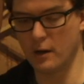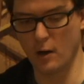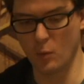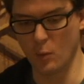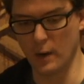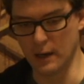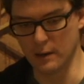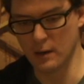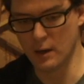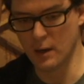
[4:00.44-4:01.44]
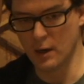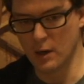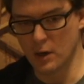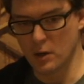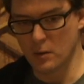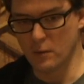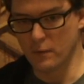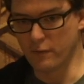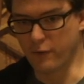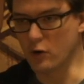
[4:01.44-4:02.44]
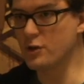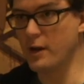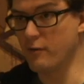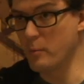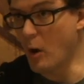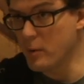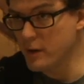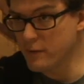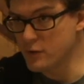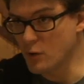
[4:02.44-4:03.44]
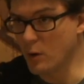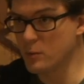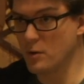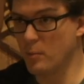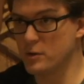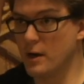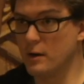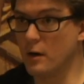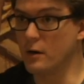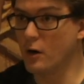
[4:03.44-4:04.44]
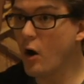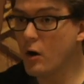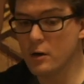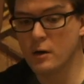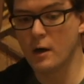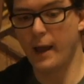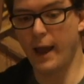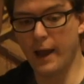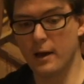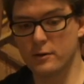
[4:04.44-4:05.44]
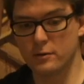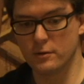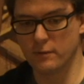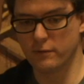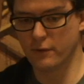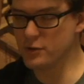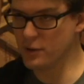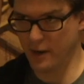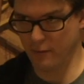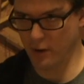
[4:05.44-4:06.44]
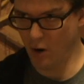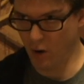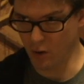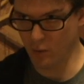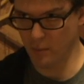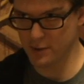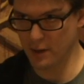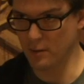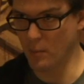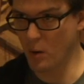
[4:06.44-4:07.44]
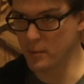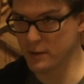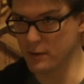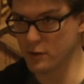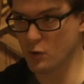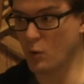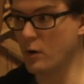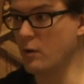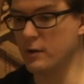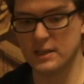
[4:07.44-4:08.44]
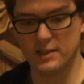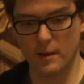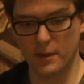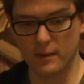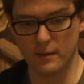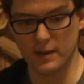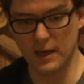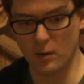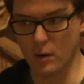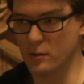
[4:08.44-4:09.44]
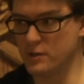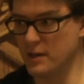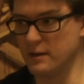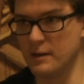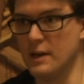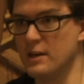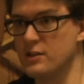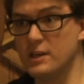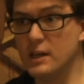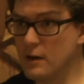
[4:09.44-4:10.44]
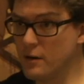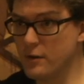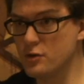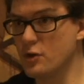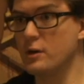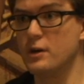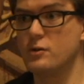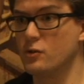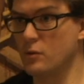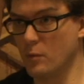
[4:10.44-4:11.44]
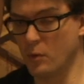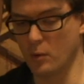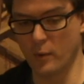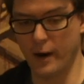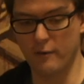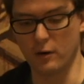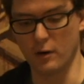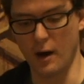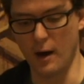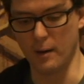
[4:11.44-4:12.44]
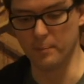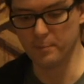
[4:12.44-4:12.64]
Saga, when virtually every moment of the story was represented on a card, and virtually every card represented a moment in the story, or at least something that the heroes had seen on their journeys or whatever.